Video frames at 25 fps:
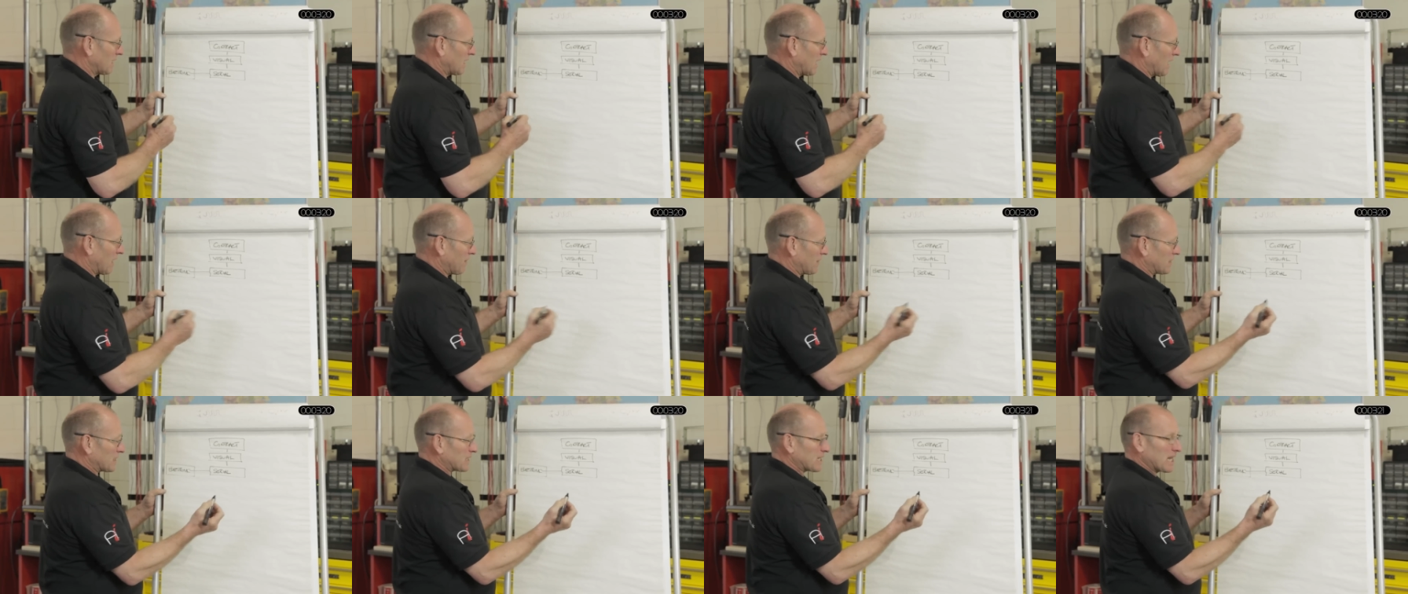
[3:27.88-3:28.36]

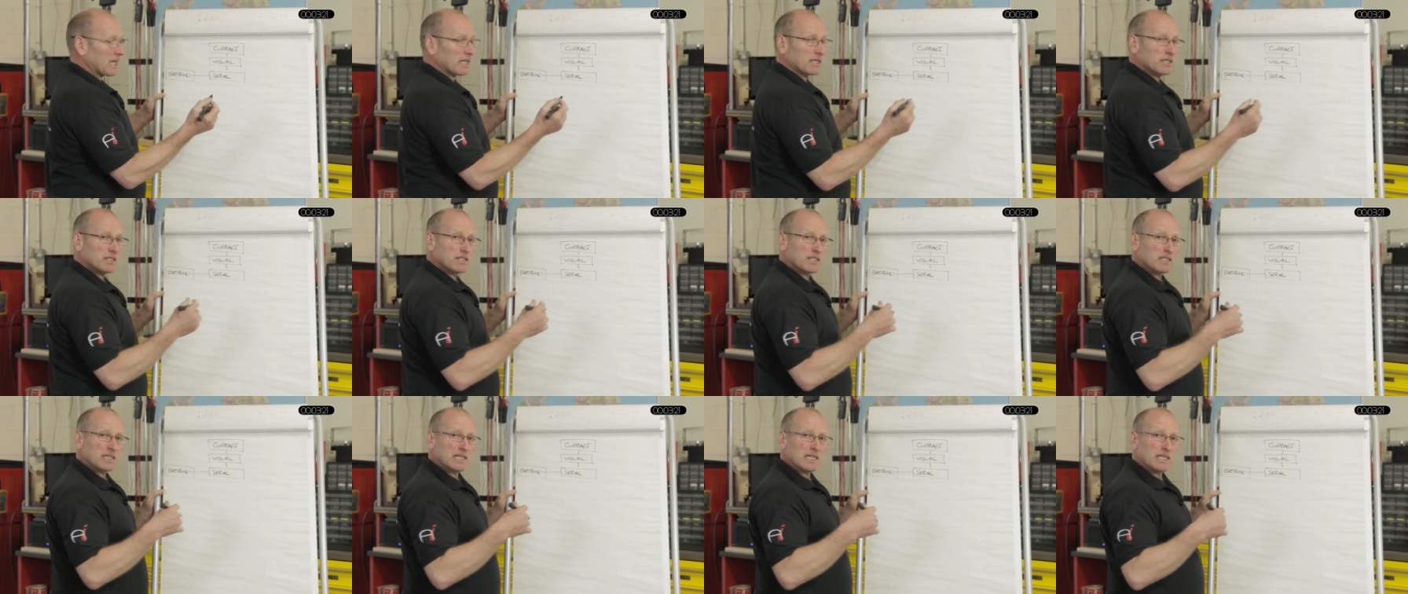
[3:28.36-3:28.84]
And the
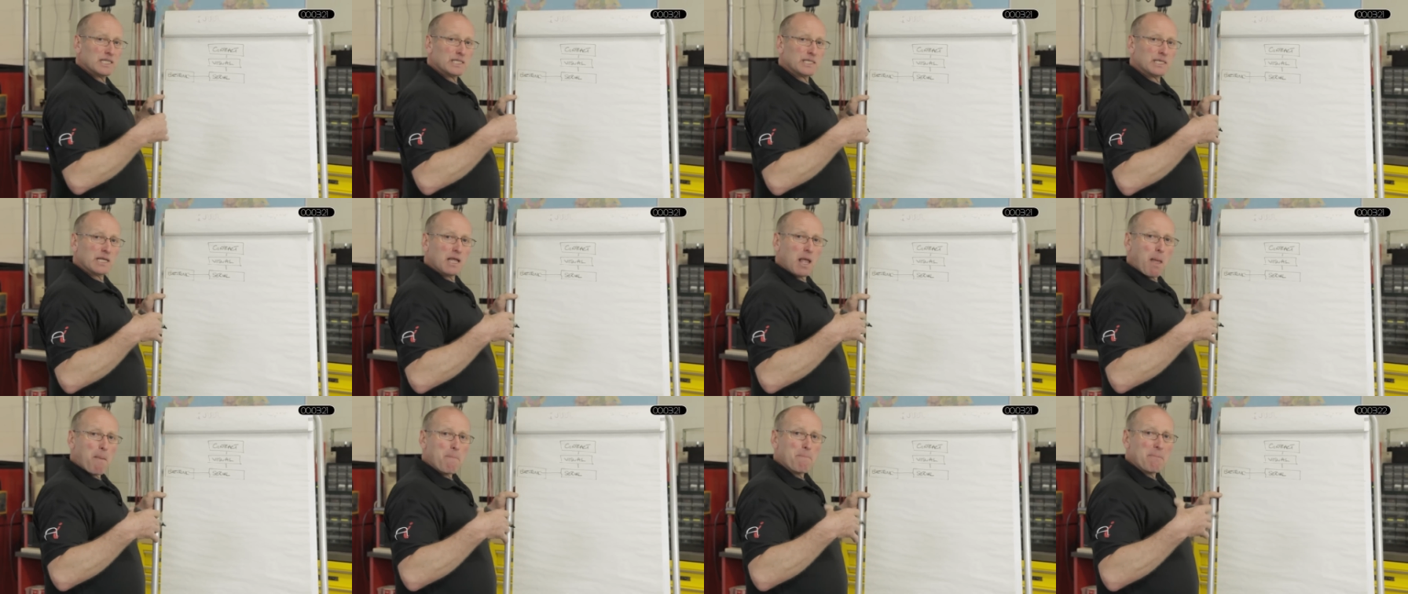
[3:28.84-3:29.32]
second is
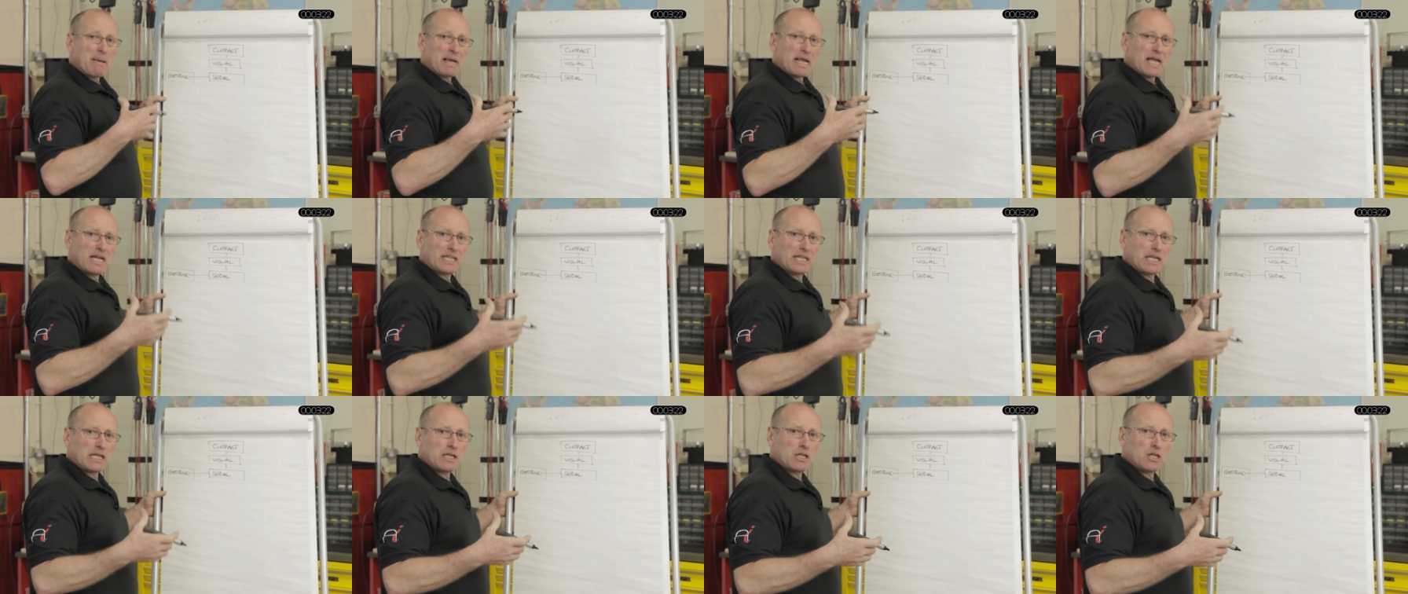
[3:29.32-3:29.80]

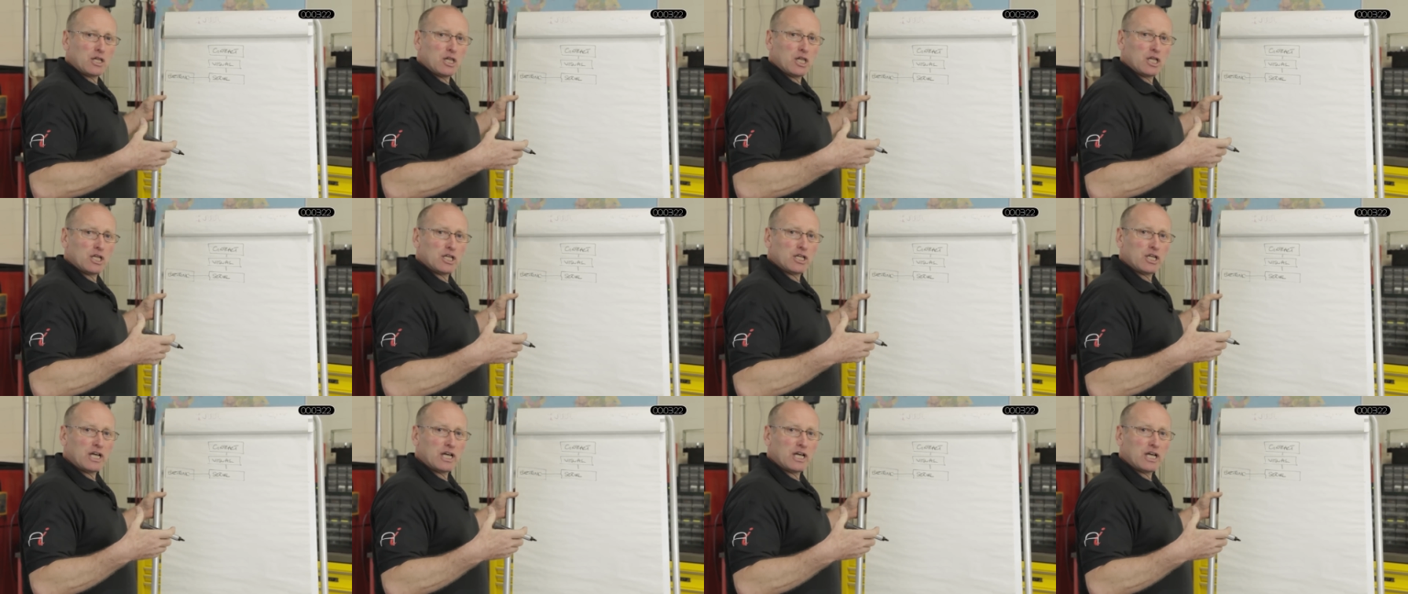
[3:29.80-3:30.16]
mechanical,